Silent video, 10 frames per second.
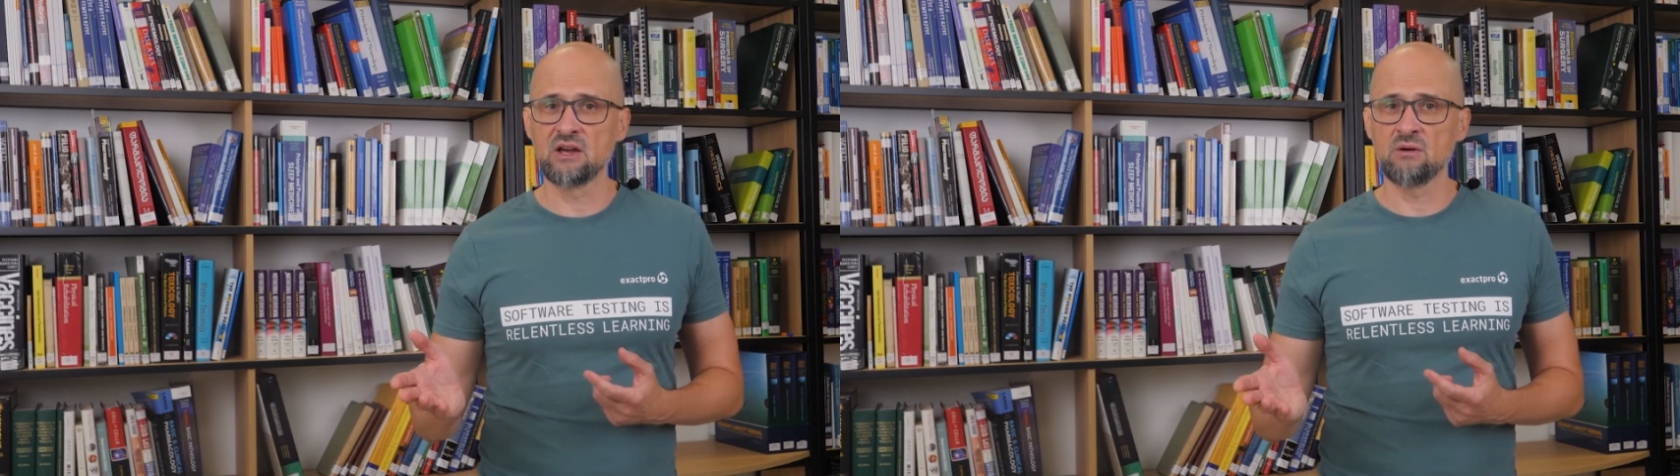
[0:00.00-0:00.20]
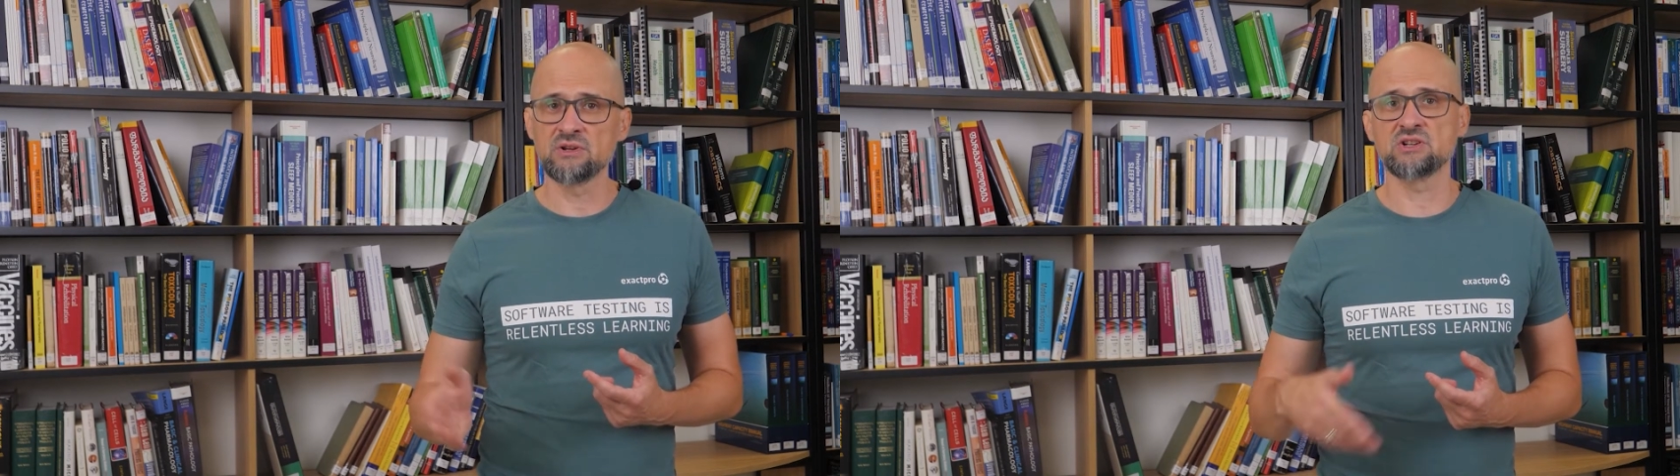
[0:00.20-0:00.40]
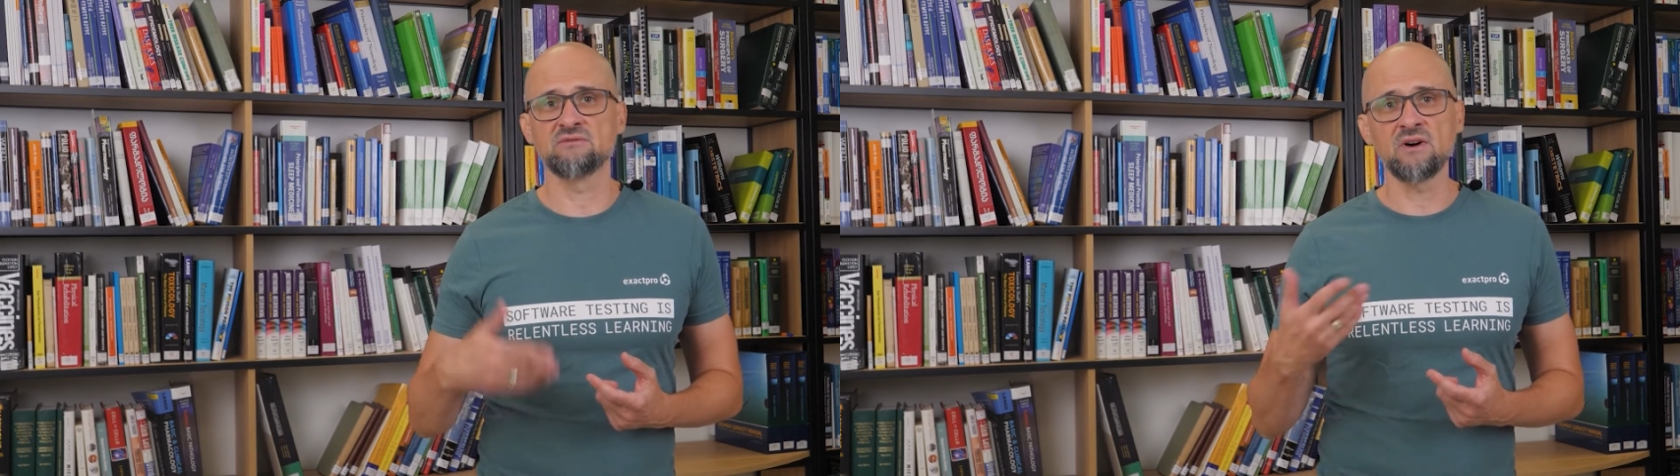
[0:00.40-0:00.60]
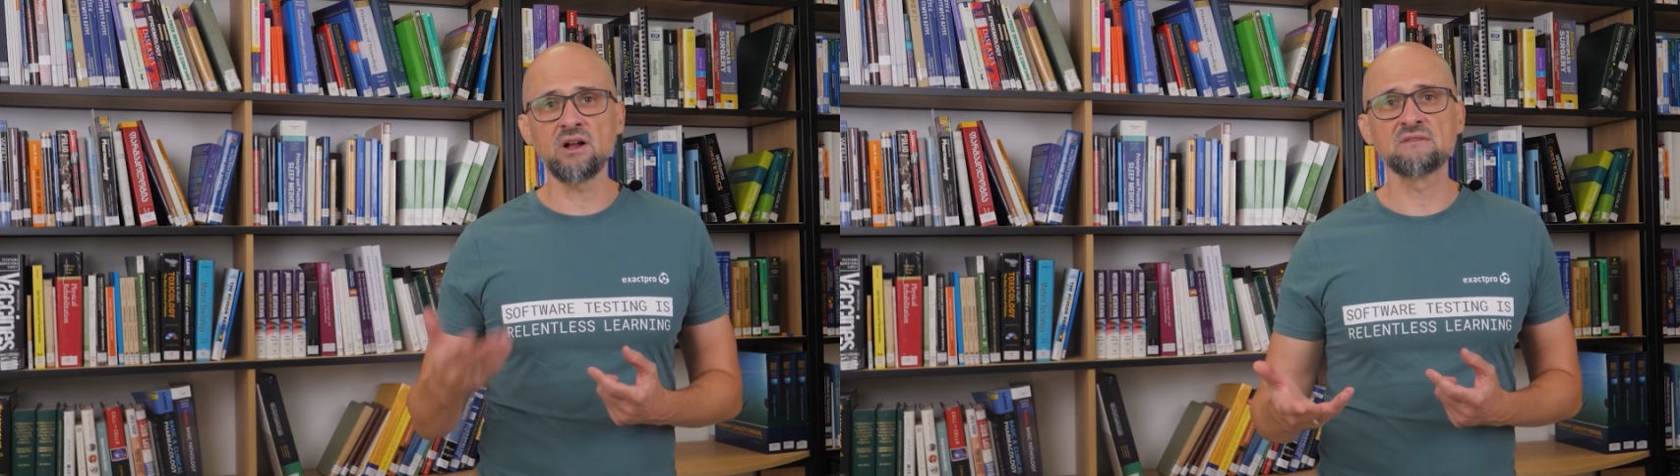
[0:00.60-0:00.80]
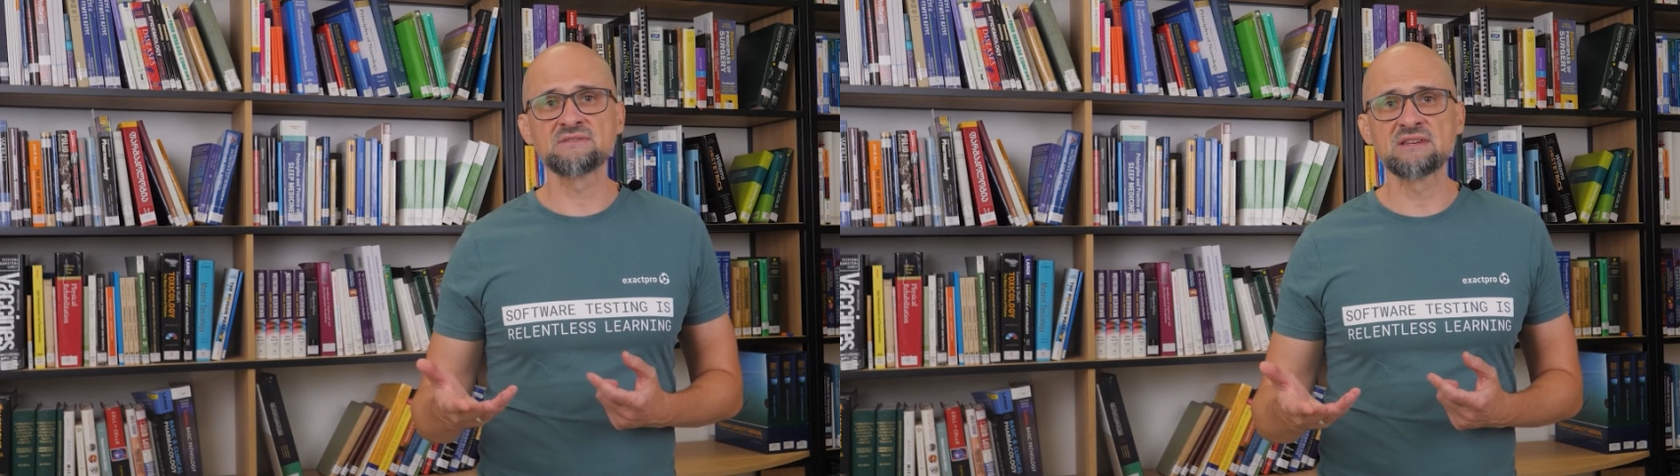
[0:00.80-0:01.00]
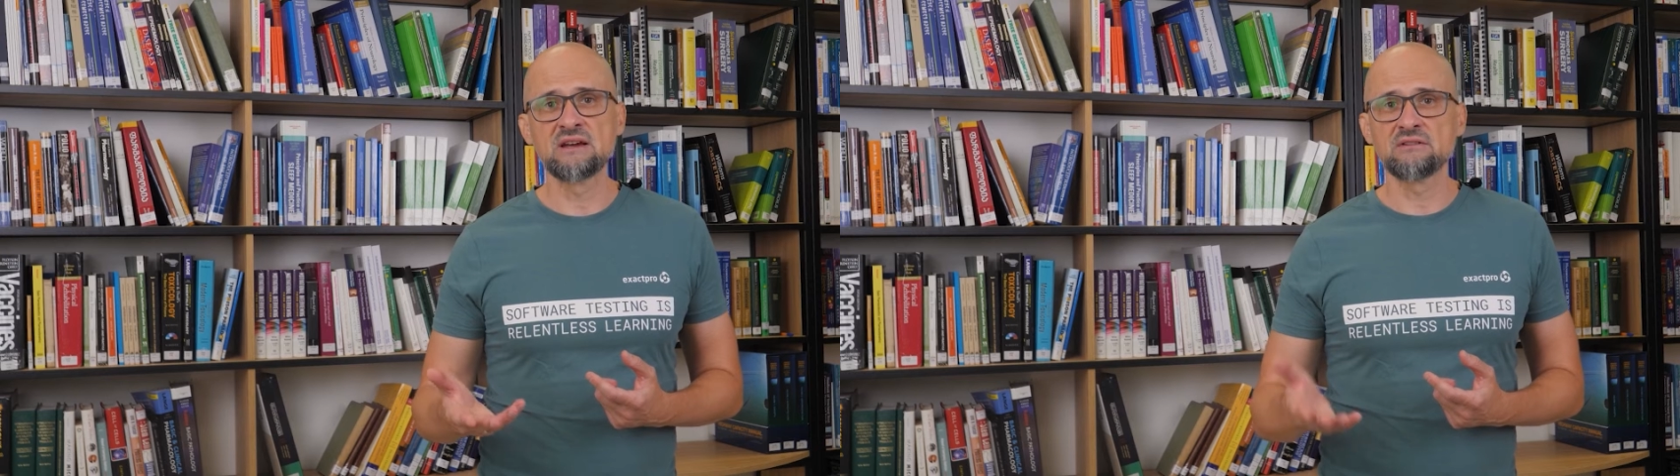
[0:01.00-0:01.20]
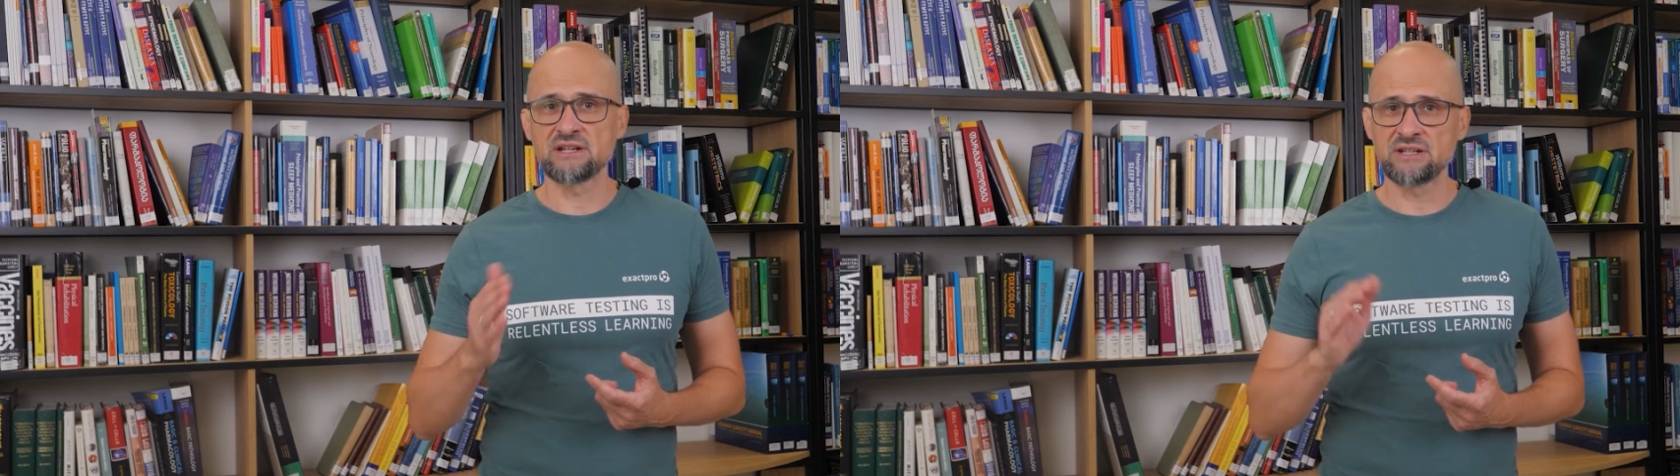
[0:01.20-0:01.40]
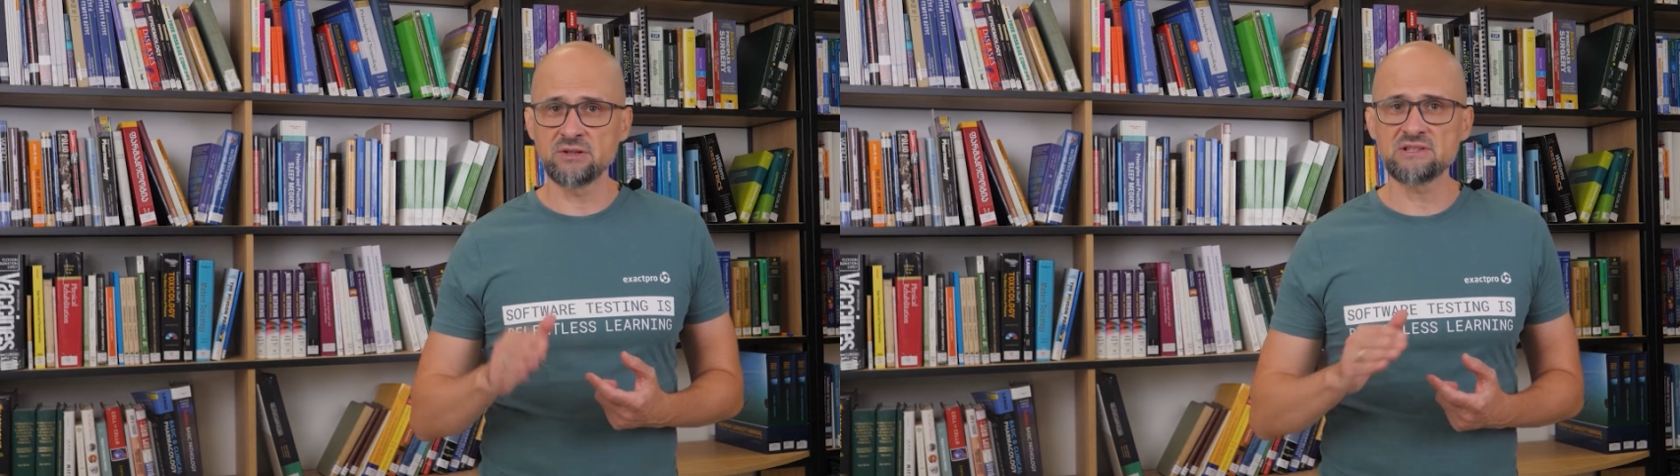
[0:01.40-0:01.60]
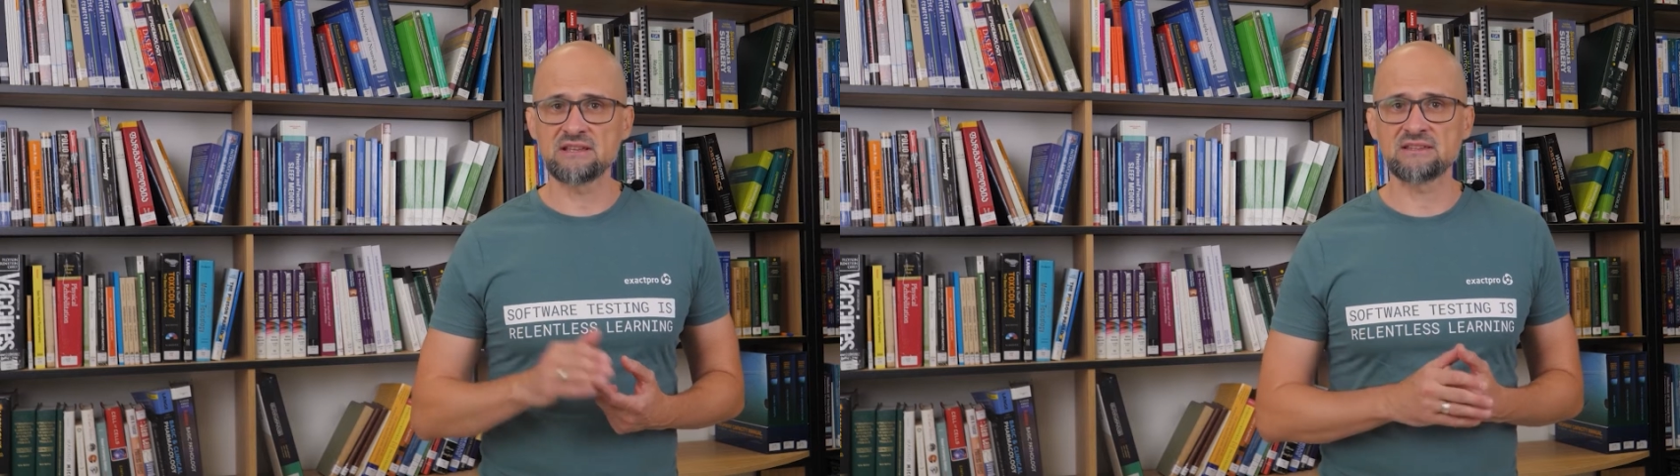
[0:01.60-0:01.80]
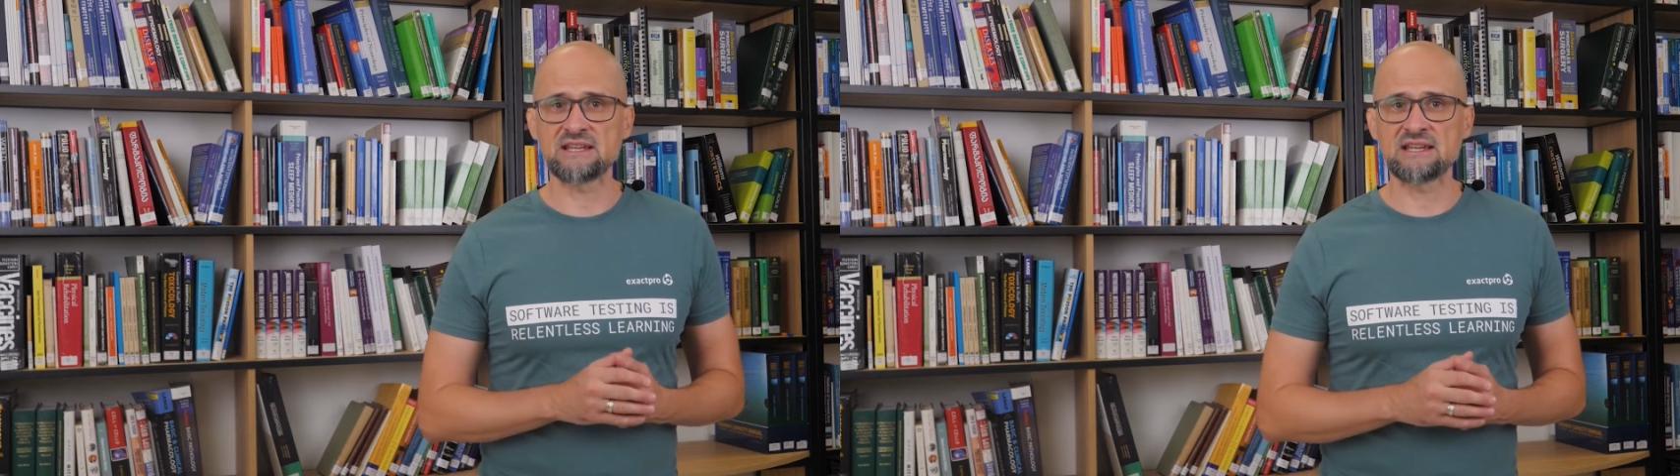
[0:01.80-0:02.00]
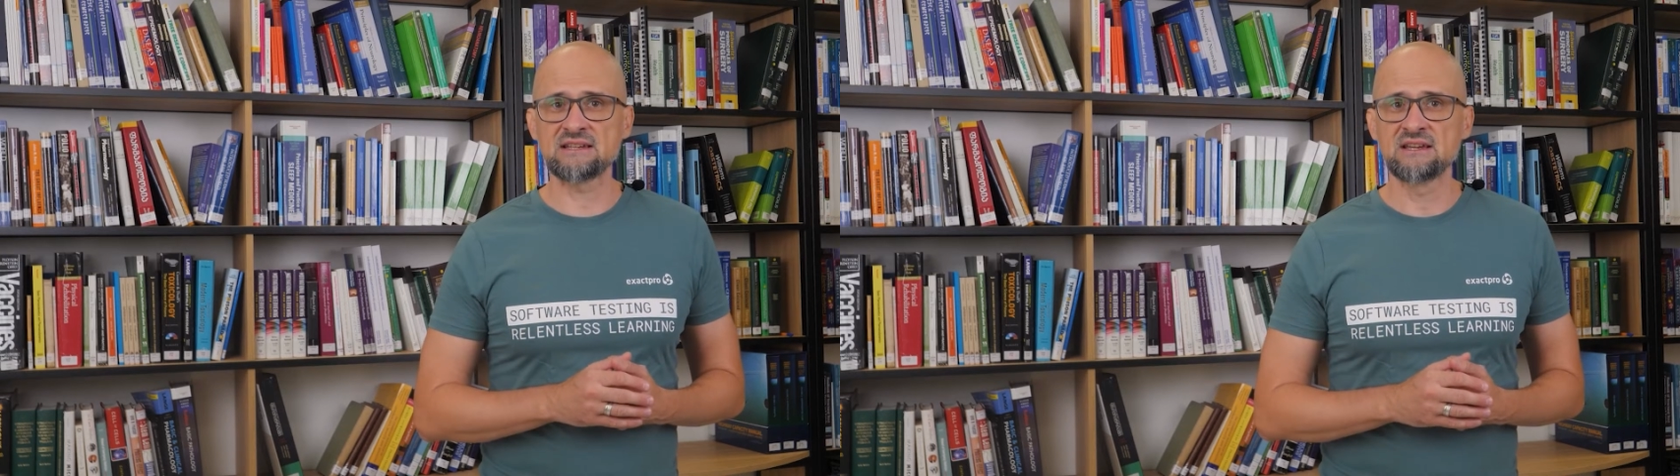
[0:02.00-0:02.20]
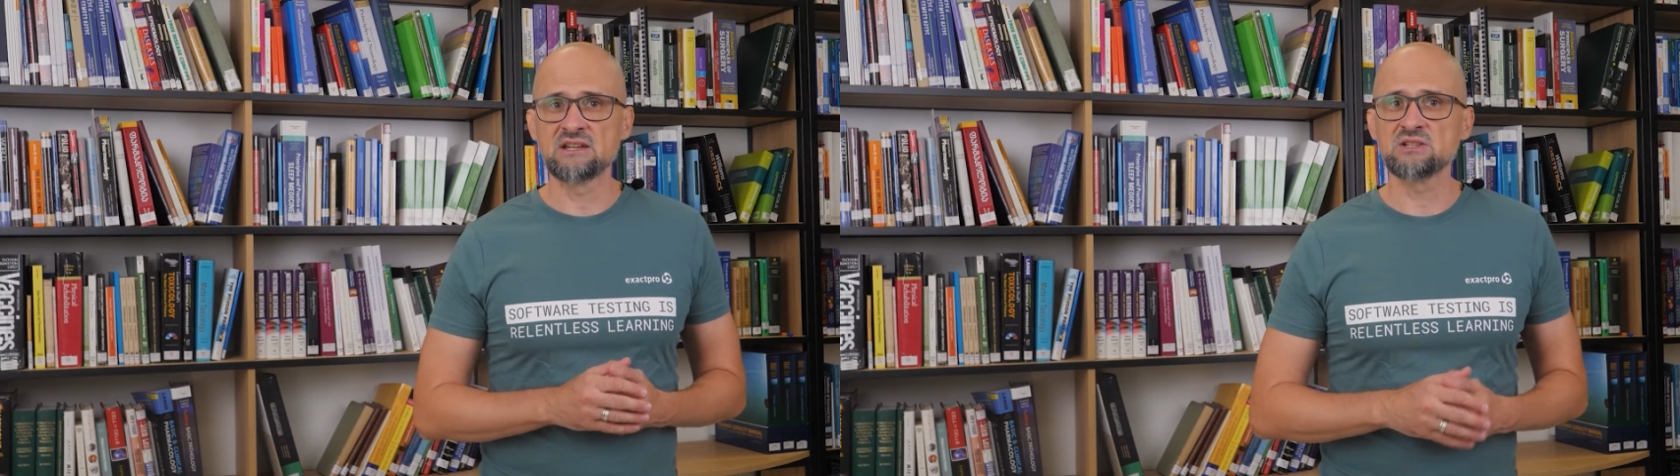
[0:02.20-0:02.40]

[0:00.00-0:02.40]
which involves reducing the data